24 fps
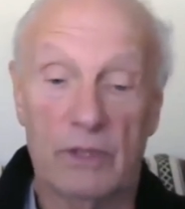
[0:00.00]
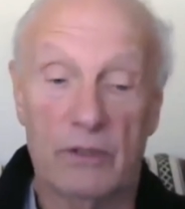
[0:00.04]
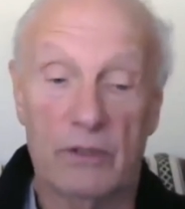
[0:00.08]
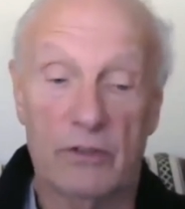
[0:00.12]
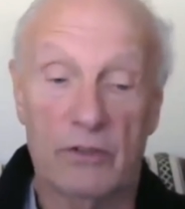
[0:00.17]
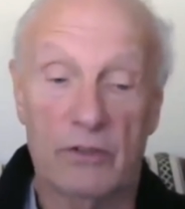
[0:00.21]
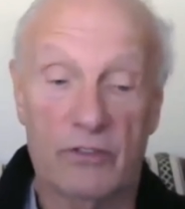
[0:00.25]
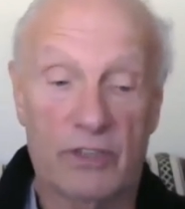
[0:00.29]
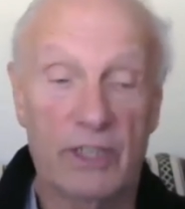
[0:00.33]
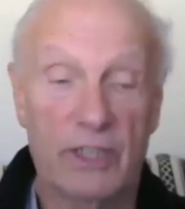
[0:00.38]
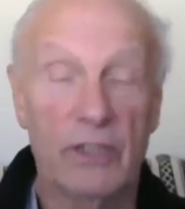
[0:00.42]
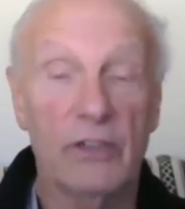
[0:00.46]

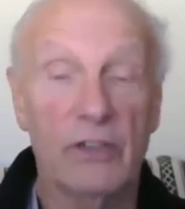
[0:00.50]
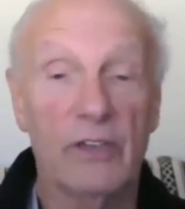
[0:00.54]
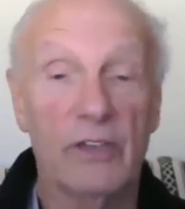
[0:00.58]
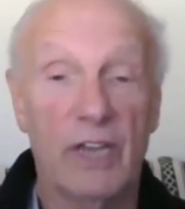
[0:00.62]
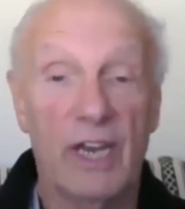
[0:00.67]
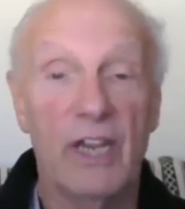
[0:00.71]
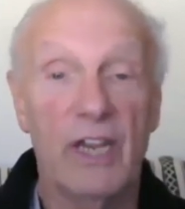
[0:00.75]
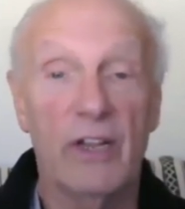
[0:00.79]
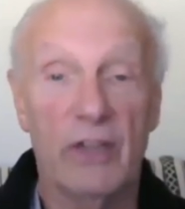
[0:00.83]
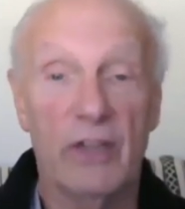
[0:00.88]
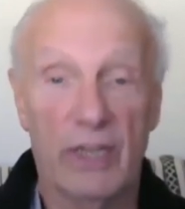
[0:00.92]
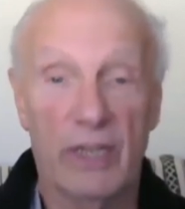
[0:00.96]
skilled at
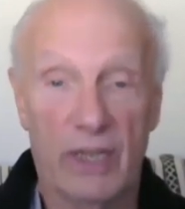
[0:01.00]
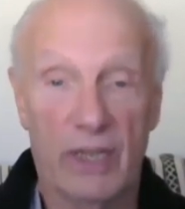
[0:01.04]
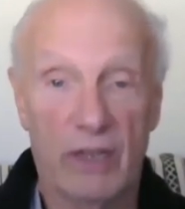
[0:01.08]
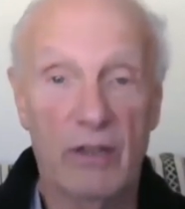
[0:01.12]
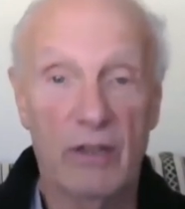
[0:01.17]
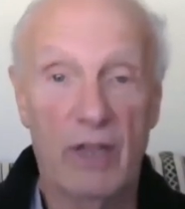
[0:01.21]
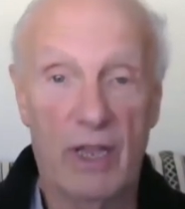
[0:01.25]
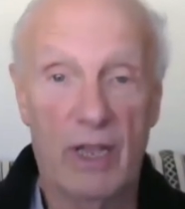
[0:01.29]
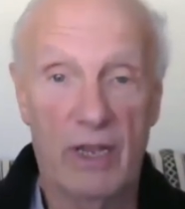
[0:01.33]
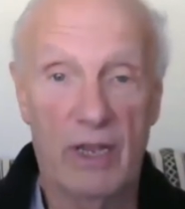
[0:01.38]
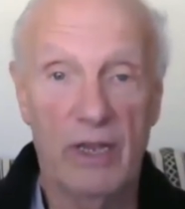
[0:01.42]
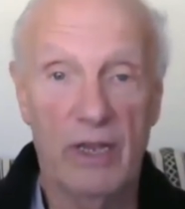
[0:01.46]
healing
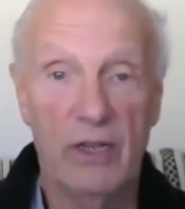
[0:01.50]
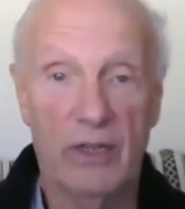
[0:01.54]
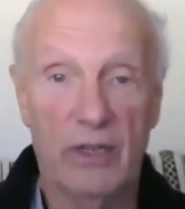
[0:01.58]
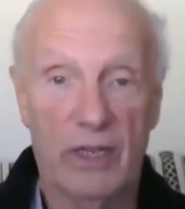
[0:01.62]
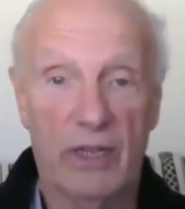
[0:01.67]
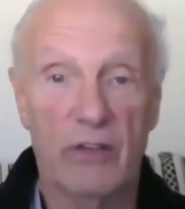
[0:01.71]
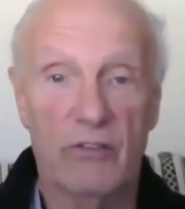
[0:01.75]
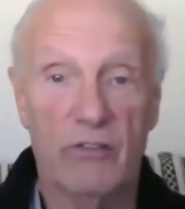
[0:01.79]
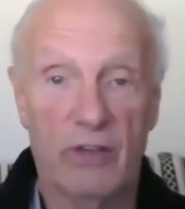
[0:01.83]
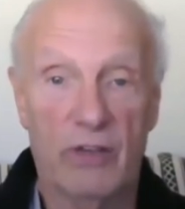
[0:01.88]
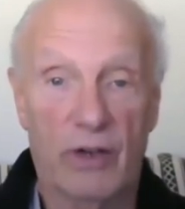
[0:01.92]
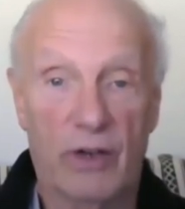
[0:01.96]

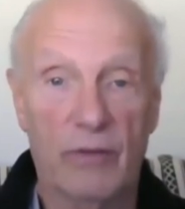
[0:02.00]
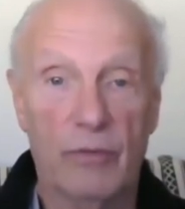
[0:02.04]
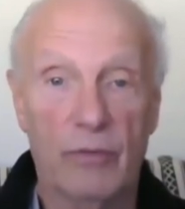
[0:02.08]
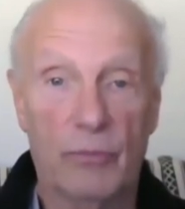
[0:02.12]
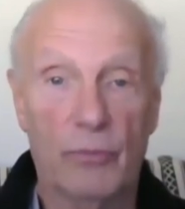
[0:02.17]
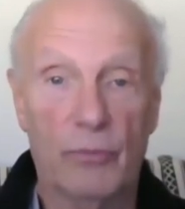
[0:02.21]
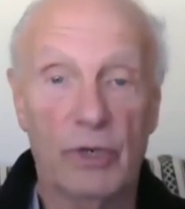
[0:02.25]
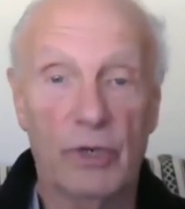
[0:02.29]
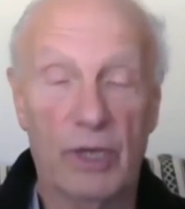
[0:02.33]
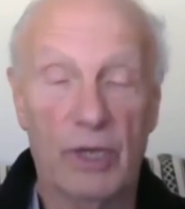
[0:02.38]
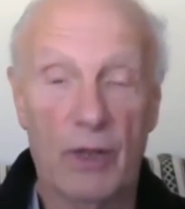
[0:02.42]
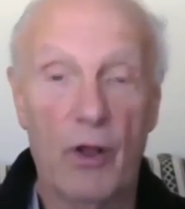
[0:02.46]
itself and
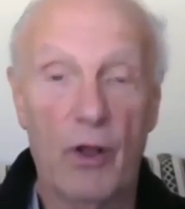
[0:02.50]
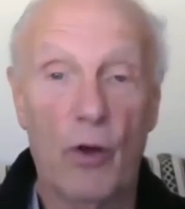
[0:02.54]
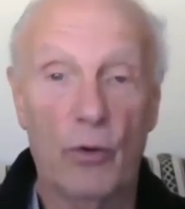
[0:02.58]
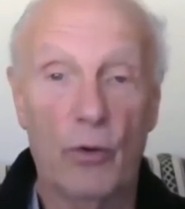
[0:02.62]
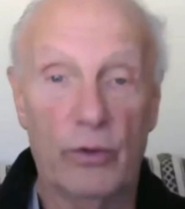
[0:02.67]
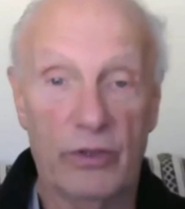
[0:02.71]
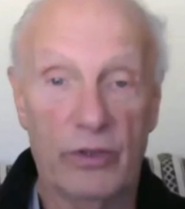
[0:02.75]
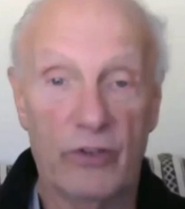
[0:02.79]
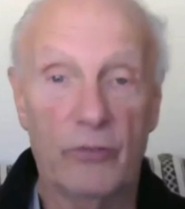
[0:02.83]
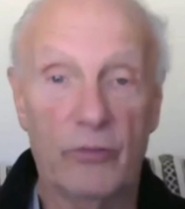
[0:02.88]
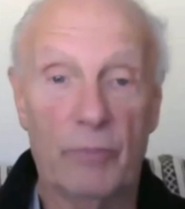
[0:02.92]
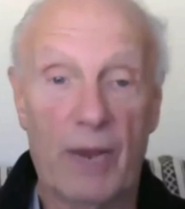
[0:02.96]
bringing
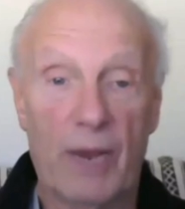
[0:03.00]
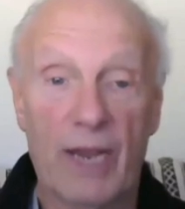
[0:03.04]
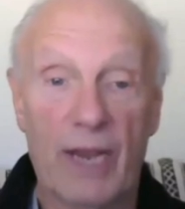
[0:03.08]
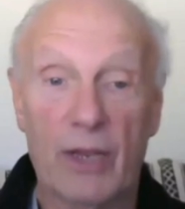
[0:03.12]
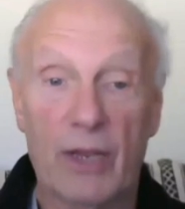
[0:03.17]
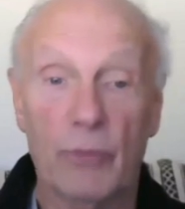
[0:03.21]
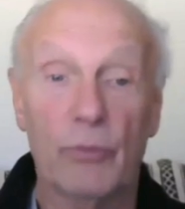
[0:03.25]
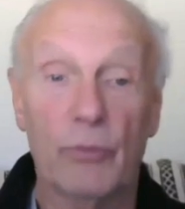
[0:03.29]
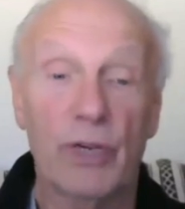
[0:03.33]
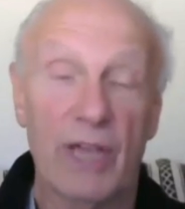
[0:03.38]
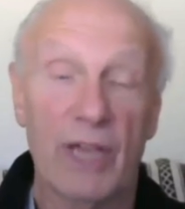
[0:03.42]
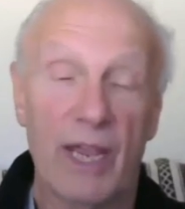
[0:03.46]
wholeness back
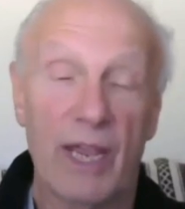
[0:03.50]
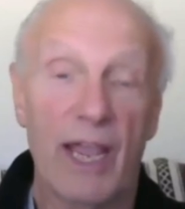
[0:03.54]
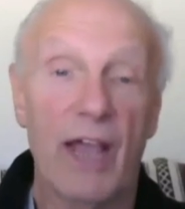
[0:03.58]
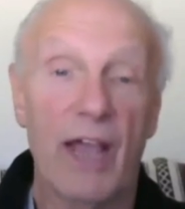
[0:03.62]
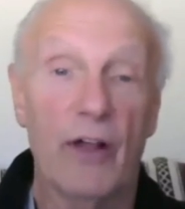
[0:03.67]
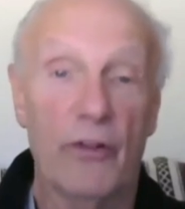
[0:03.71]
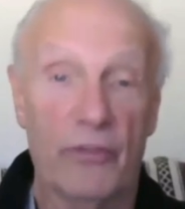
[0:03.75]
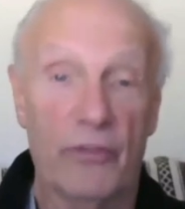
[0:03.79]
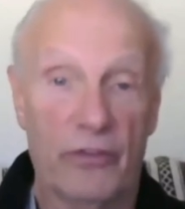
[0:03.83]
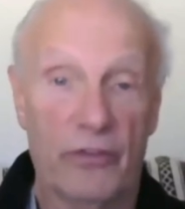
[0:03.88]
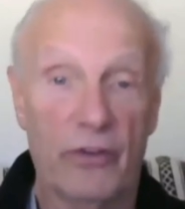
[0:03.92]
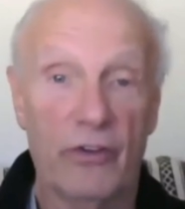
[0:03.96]
and bringing
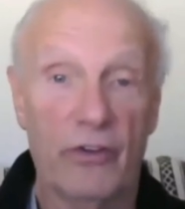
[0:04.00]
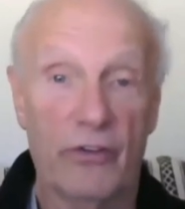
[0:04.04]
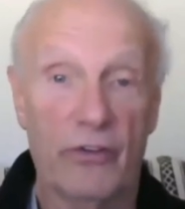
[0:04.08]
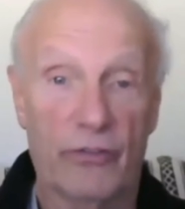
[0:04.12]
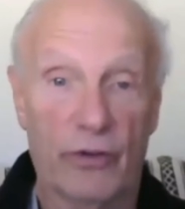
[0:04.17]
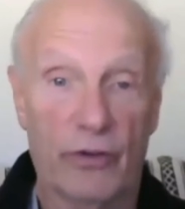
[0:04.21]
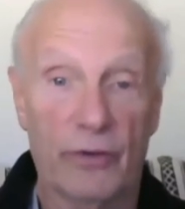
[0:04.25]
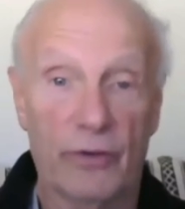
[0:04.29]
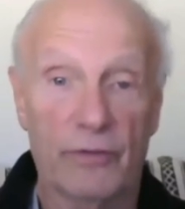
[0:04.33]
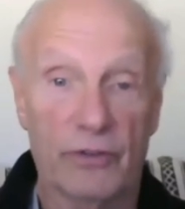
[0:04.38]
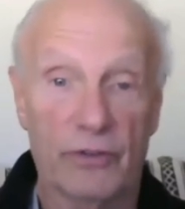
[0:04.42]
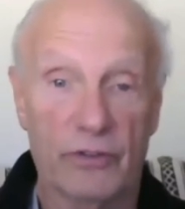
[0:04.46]
health to the
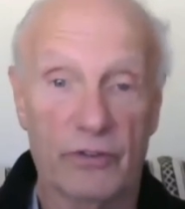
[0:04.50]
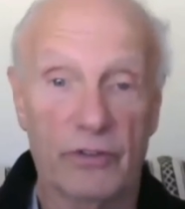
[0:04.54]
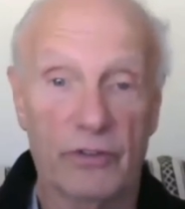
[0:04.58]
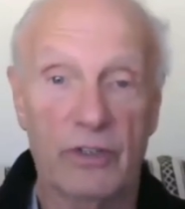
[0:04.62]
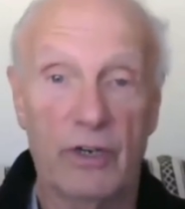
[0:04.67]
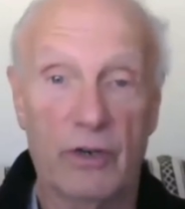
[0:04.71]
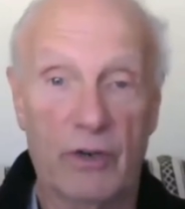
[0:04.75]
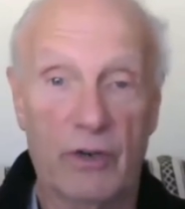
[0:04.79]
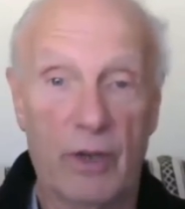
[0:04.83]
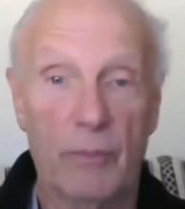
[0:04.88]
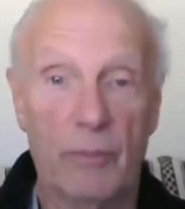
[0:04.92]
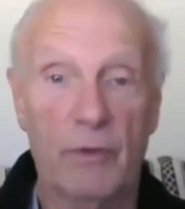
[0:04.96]
surface,
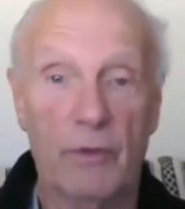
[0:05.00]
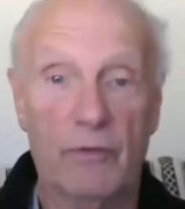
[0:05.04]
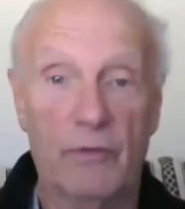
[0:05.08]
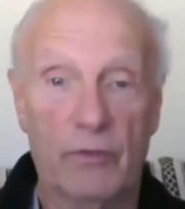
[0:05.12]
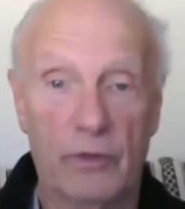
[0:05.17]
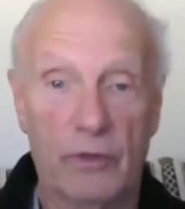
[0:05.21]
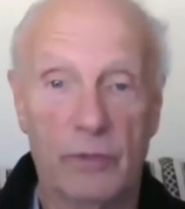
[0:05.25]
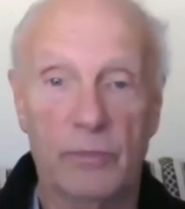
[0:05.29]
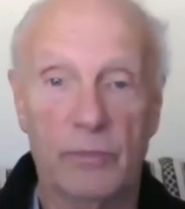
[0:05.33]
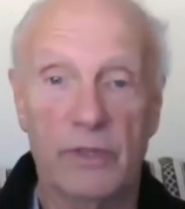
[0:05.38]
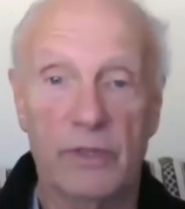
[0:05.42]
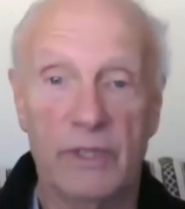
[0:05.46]
coming
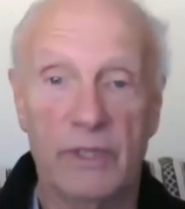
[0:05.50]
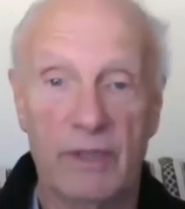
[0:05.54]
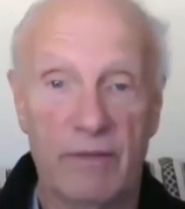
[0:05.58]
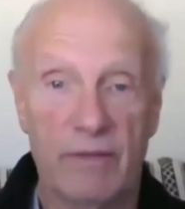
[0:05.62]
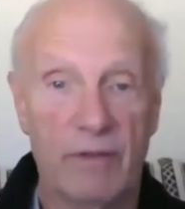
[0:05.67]
from the belief